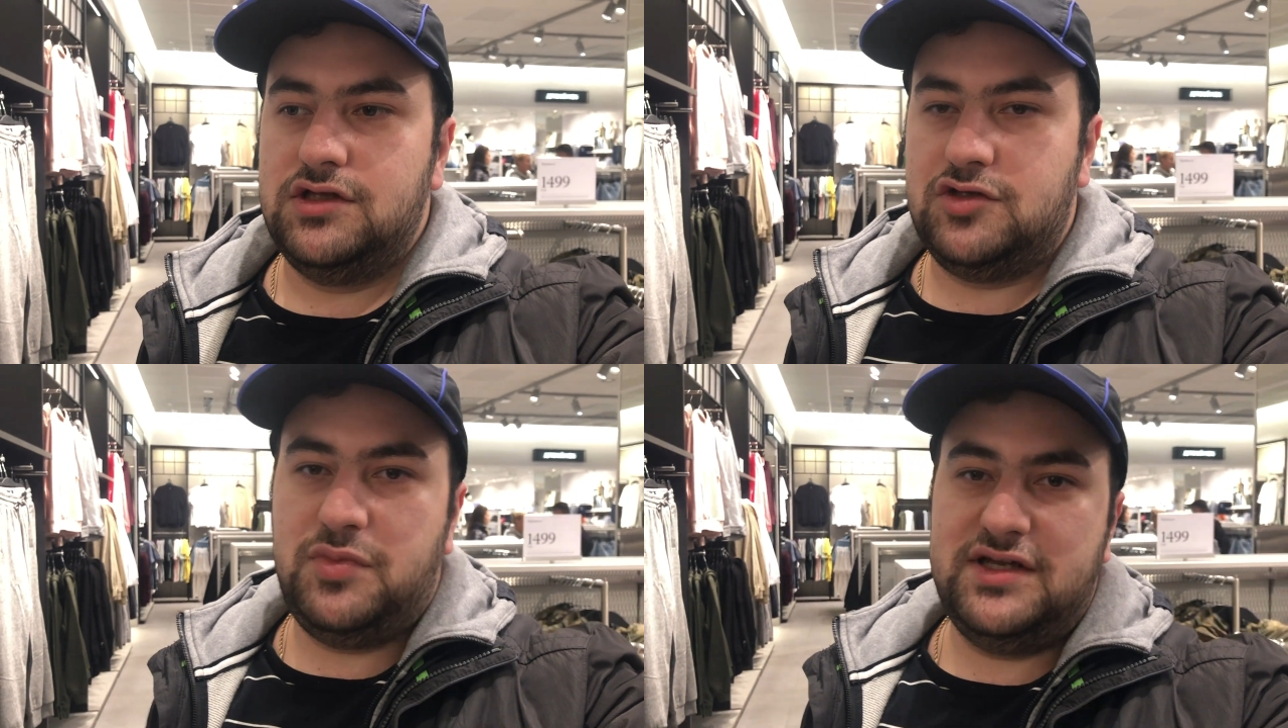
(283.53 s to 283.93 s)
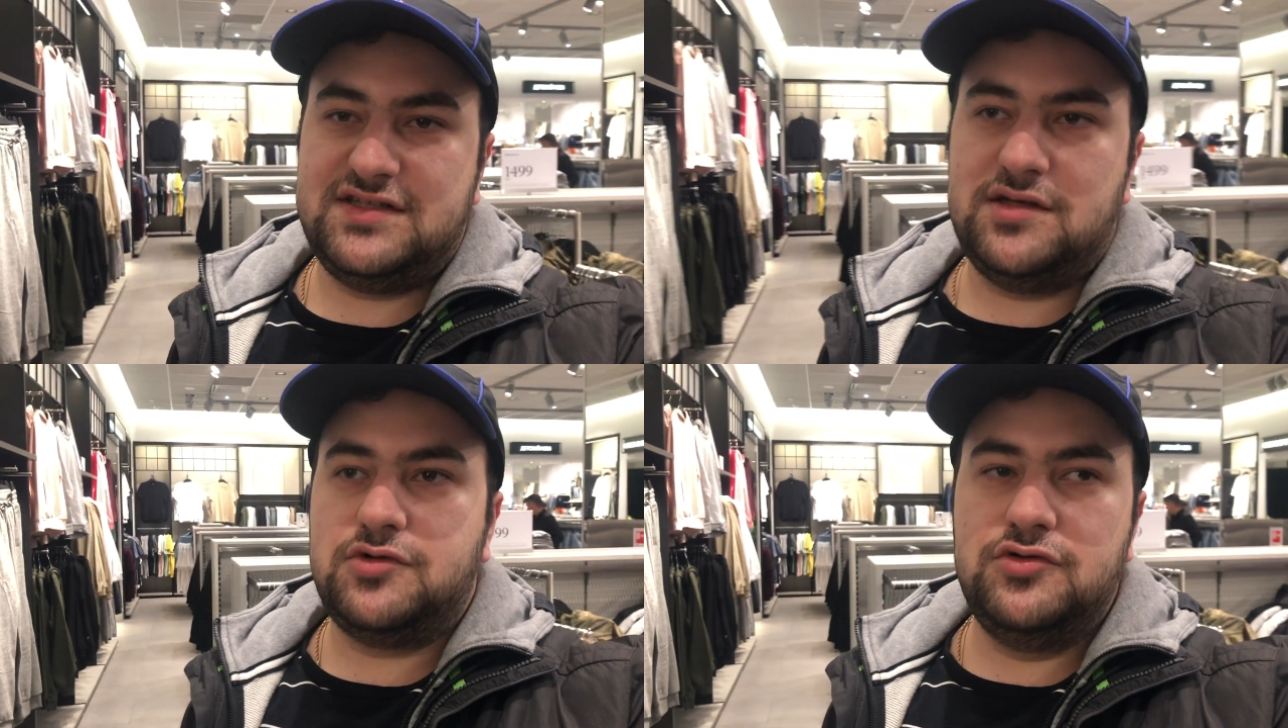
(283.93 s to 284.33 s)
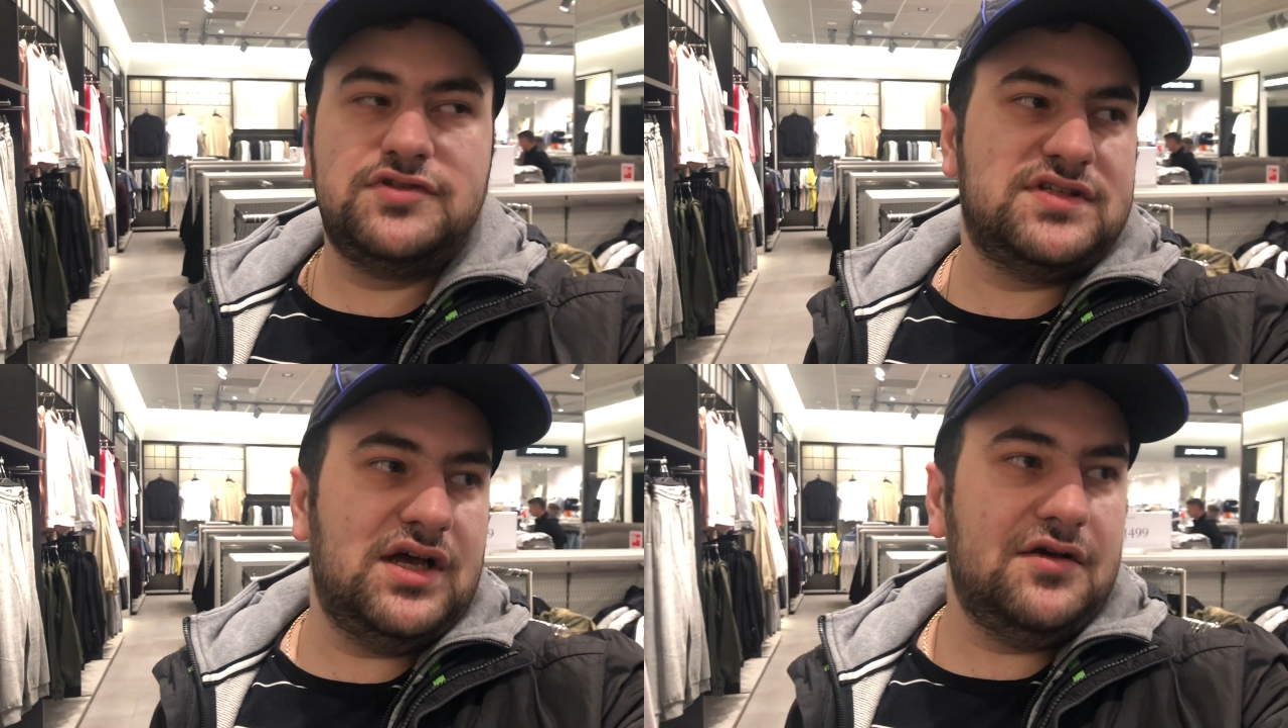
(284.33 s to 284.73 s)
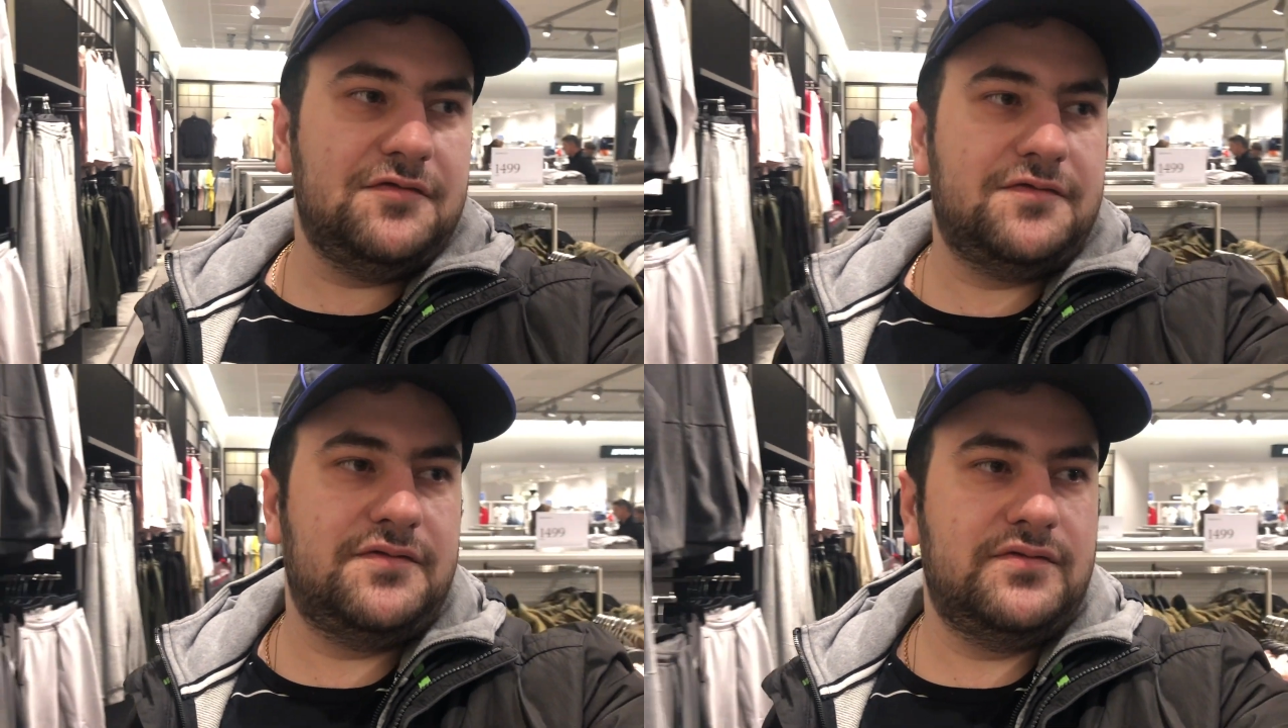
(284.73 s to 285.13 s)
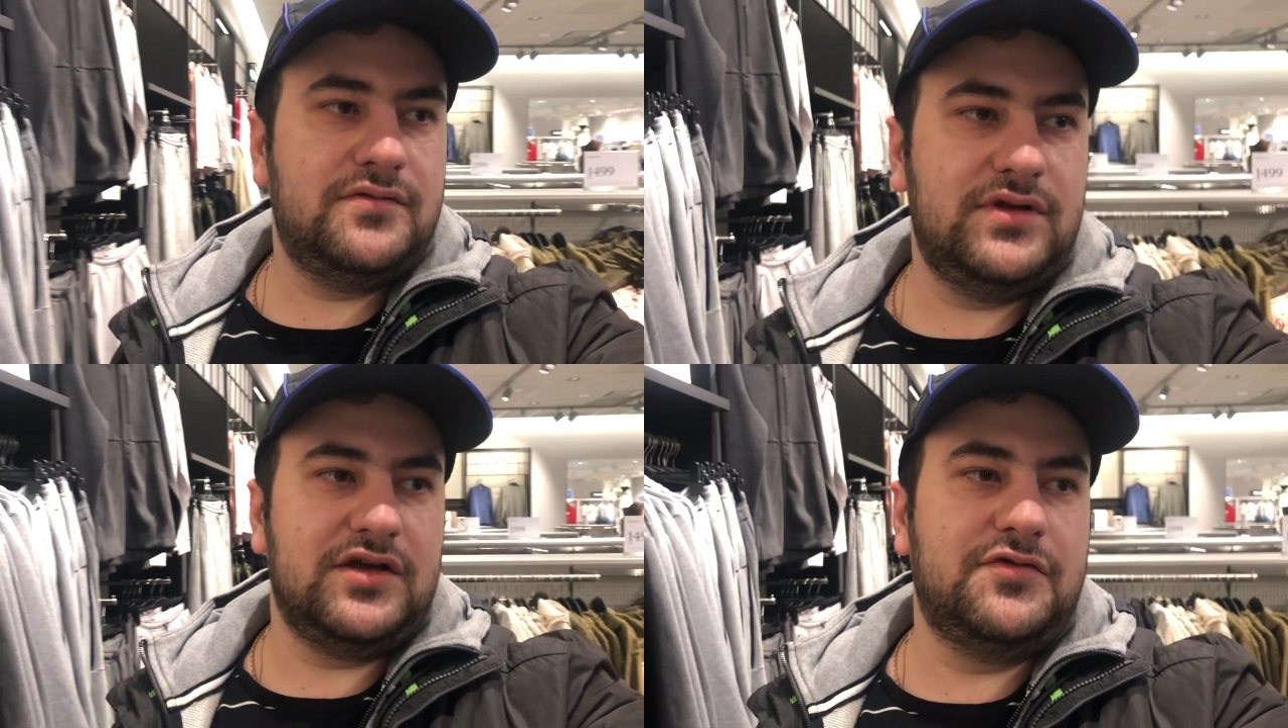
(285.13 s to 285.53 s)
to buy some cool stuff
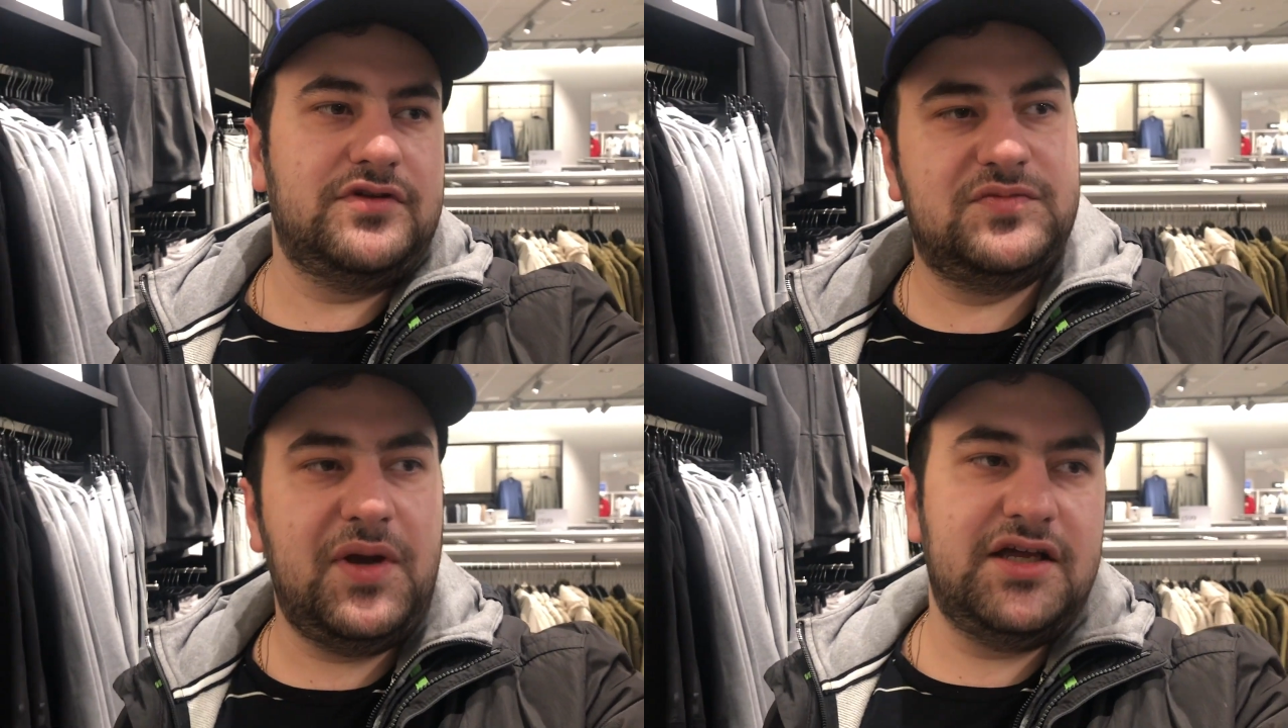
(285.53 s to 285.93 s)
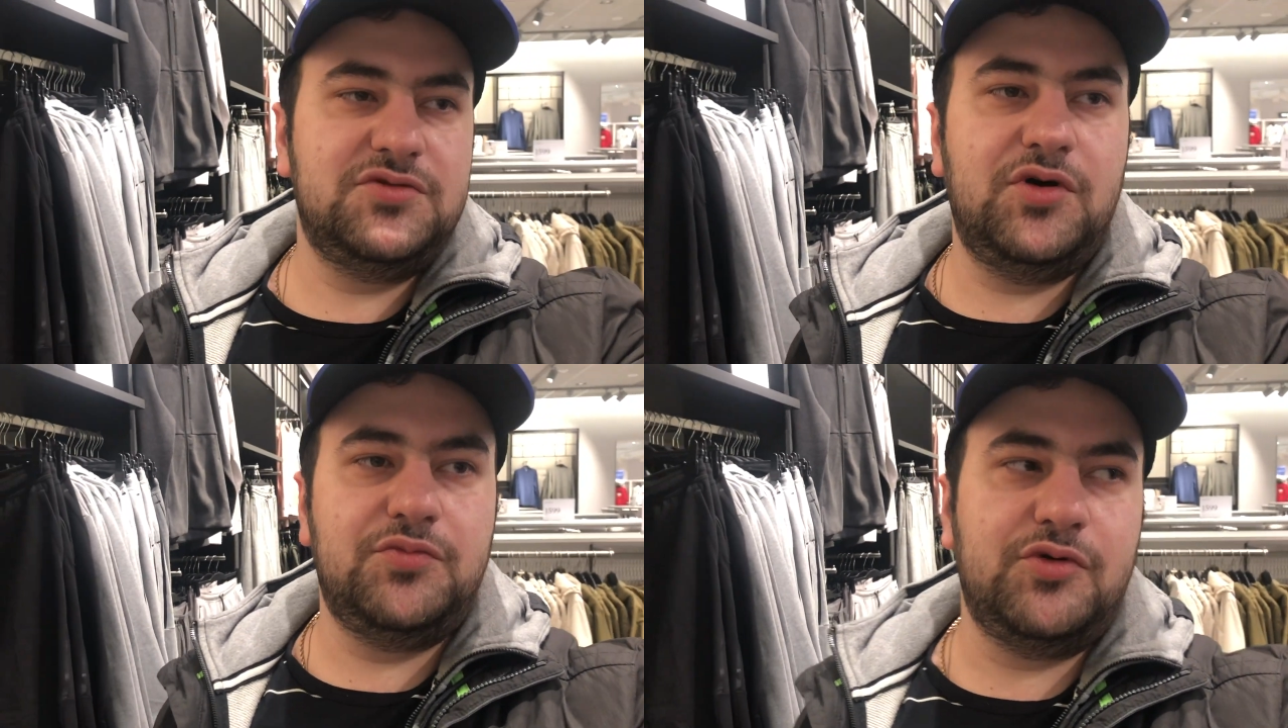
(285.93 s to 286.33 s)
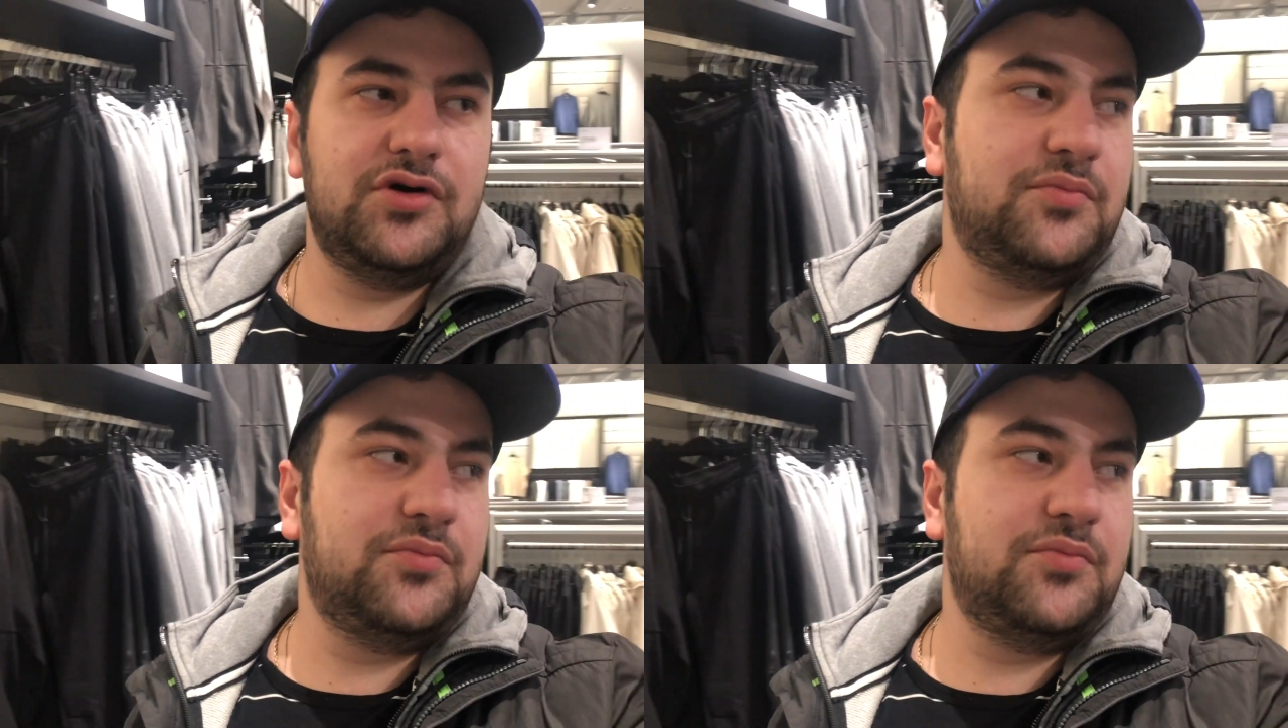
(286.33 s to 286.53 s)
like with SpongeBob or